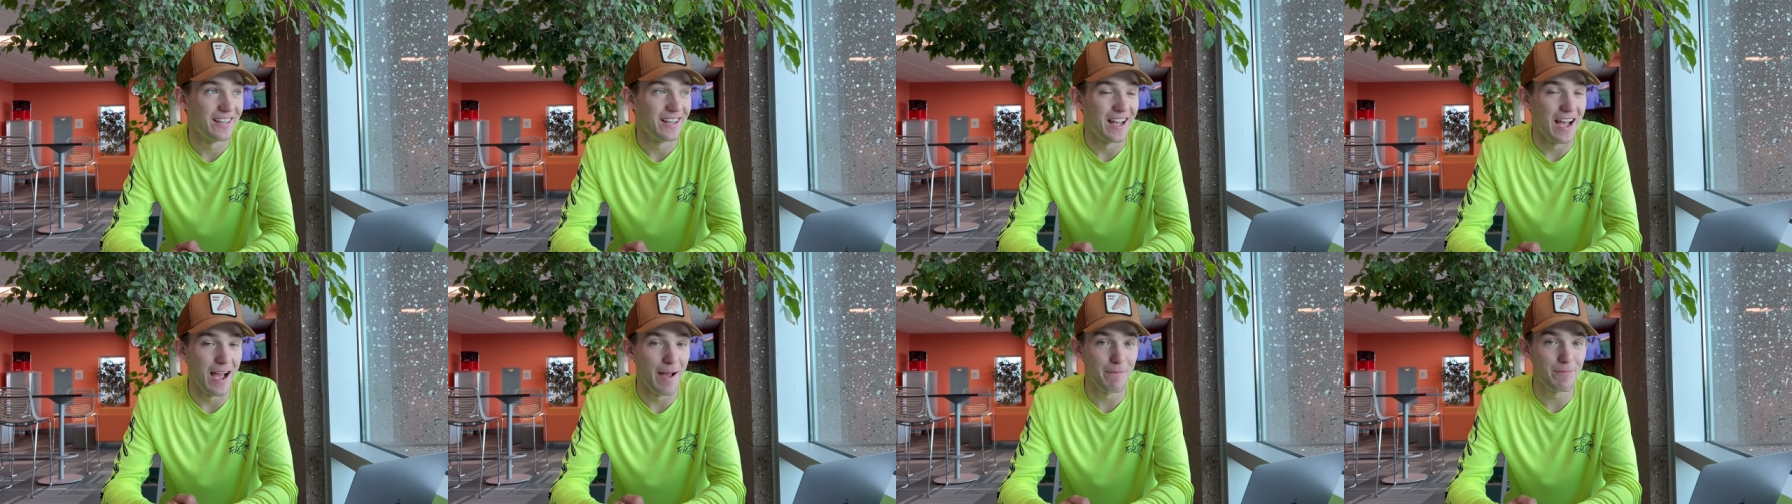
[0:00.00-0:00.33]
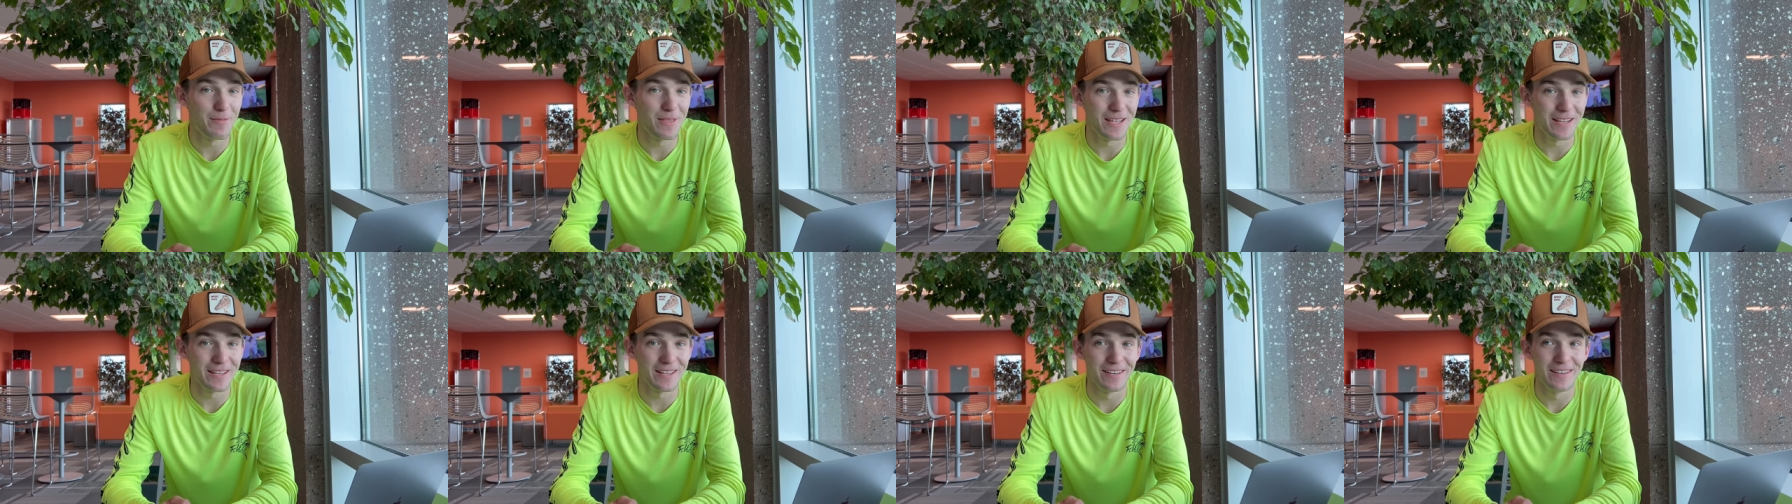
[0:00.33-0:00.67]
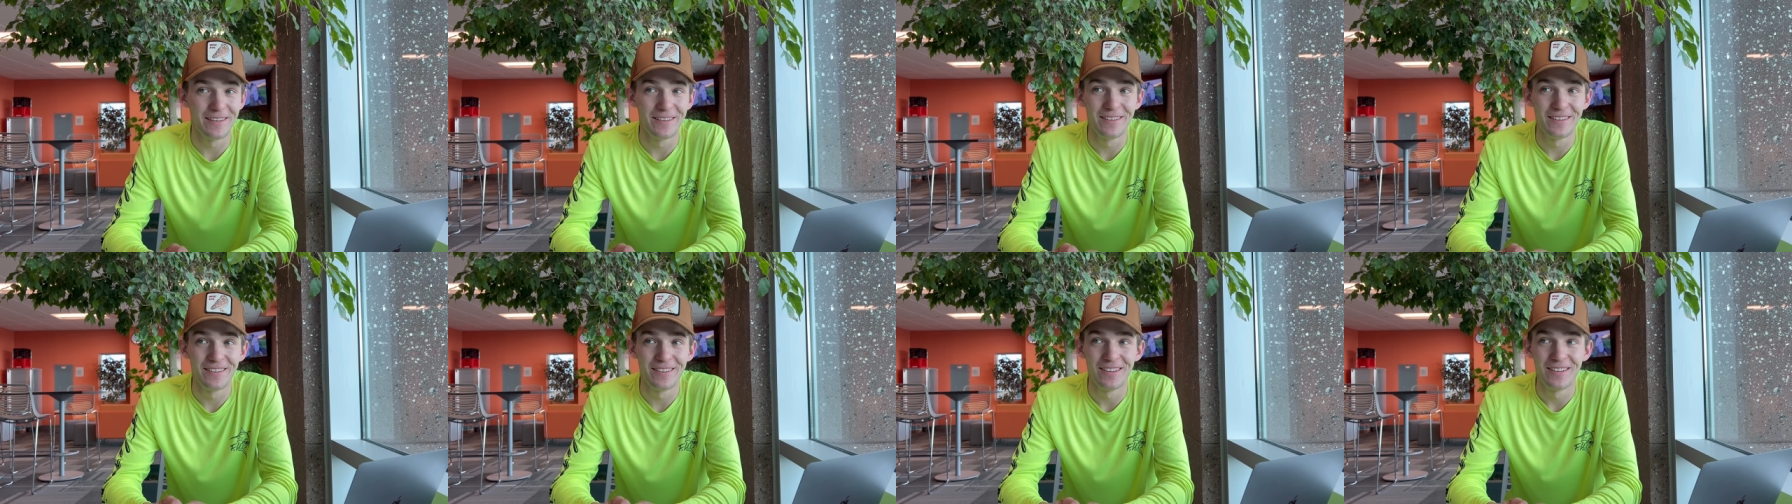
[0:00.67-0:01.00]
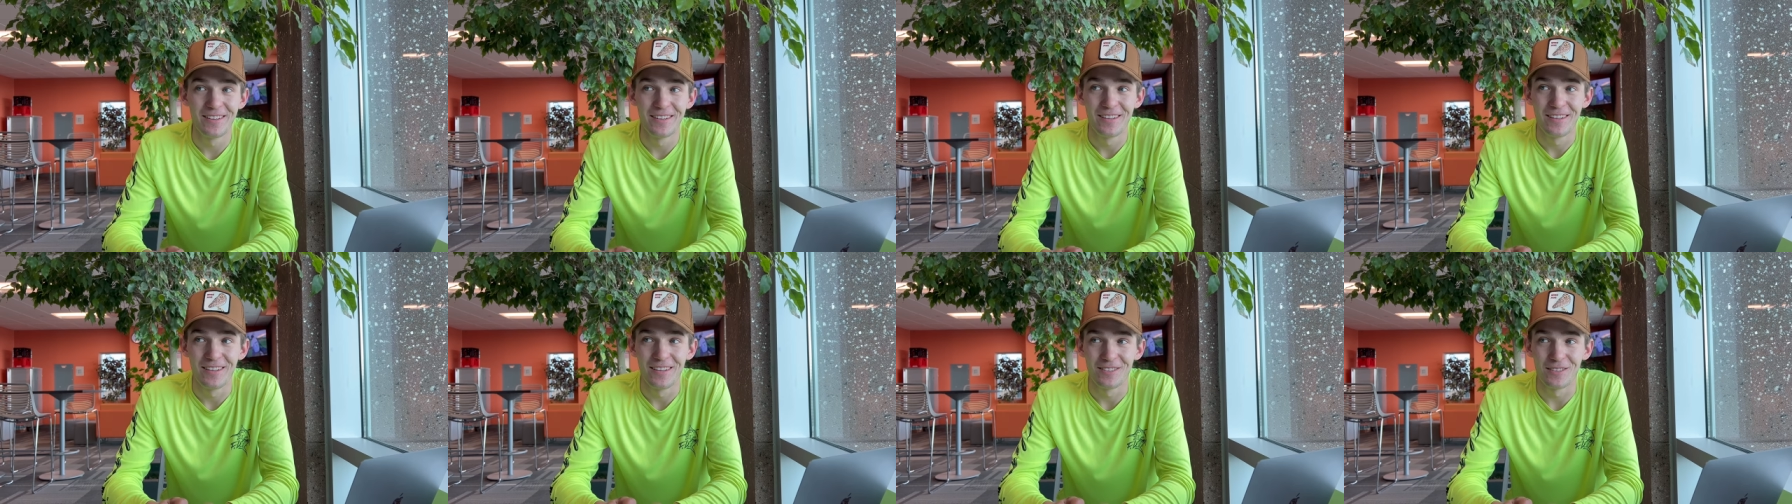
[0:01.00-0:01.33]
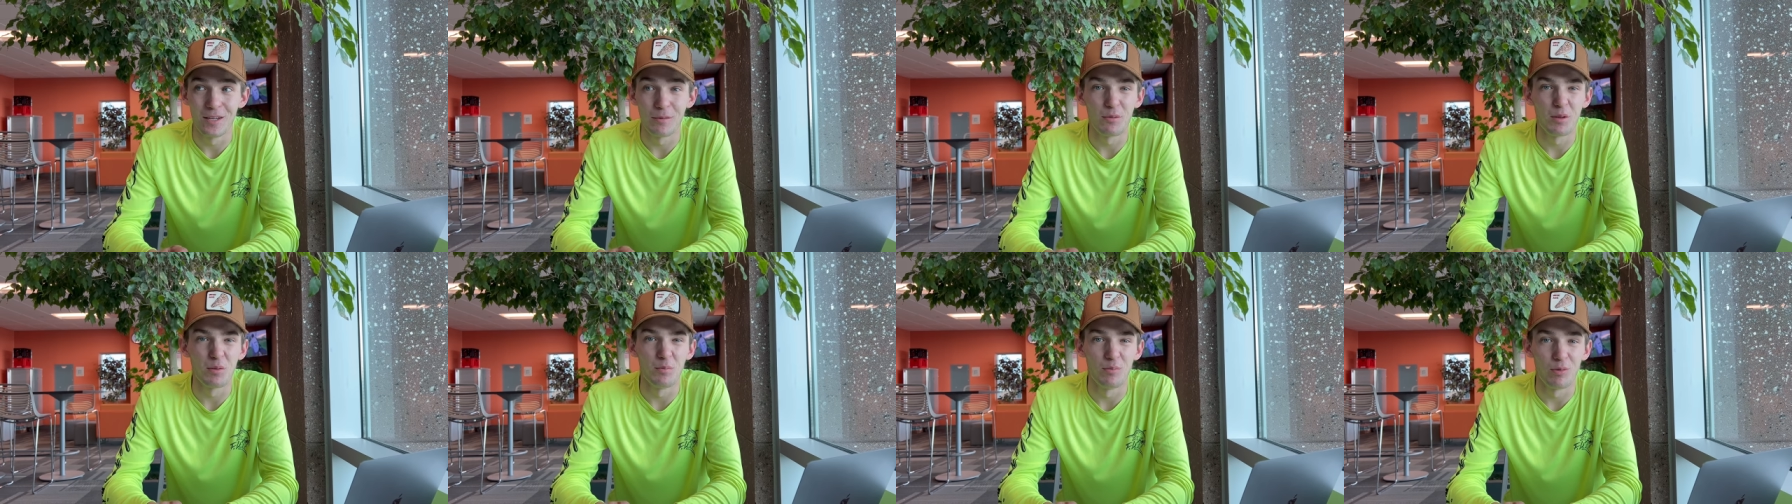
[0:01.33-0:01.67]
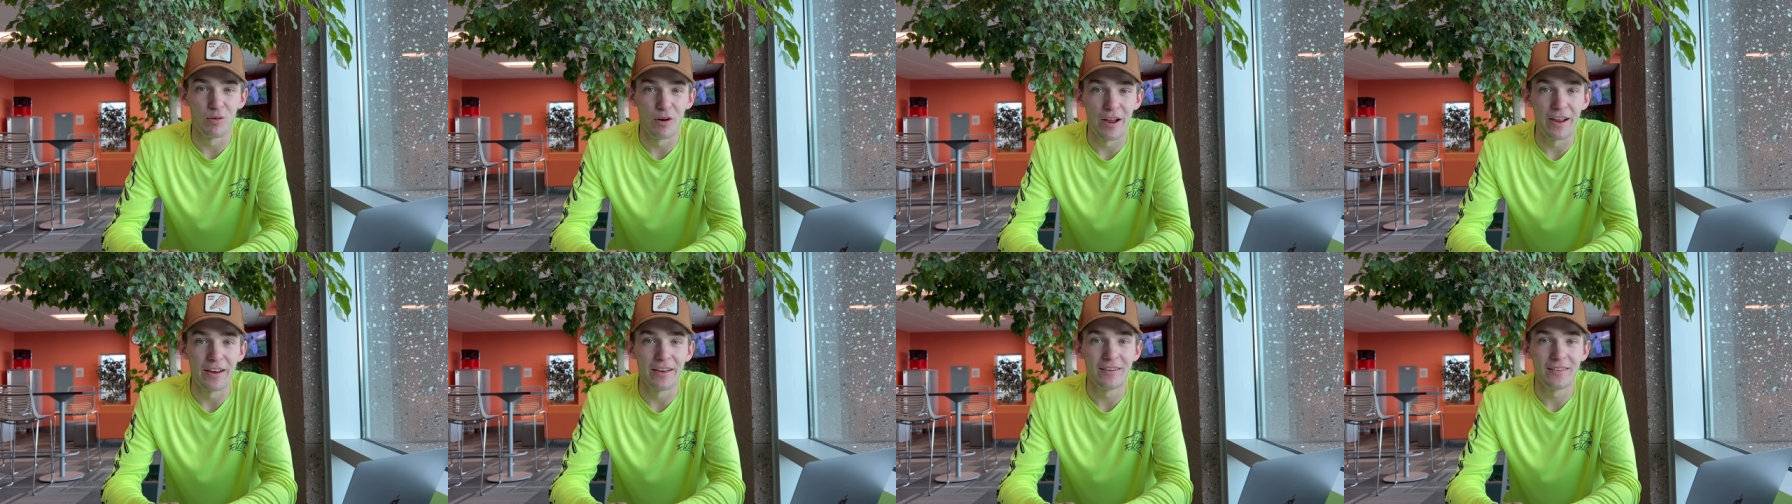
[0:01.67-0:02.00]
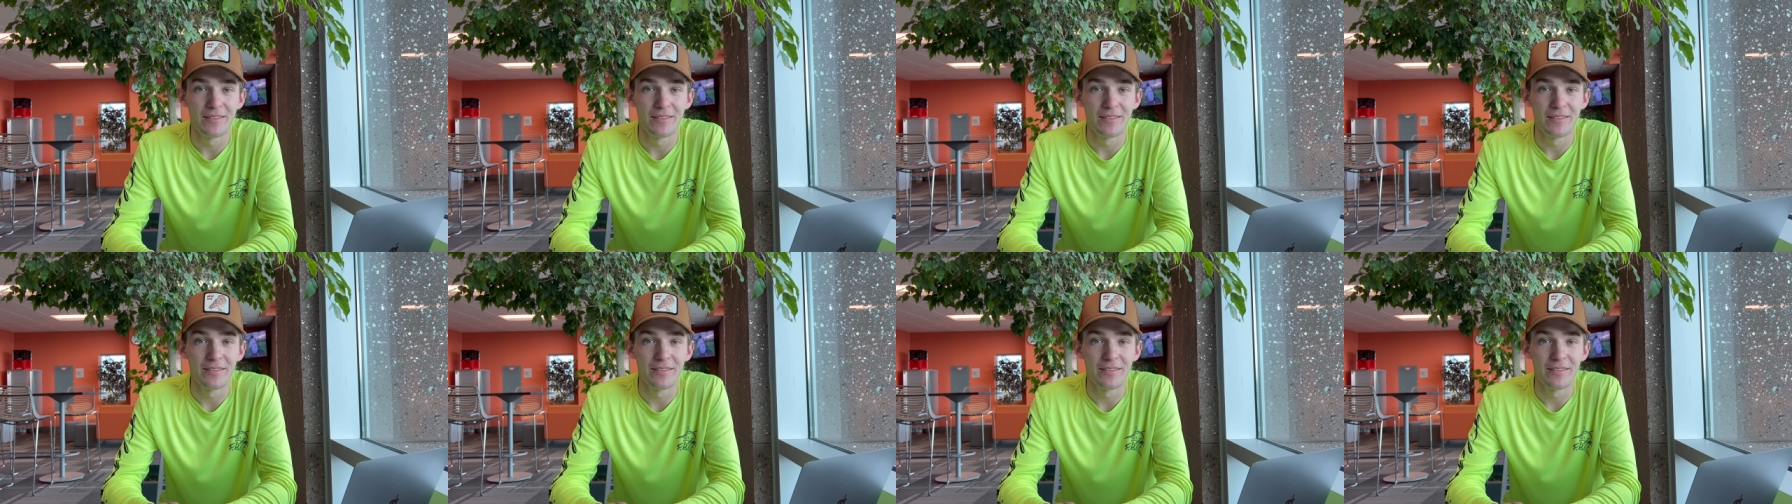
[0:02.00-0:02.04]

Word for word: I'm thinking something bright.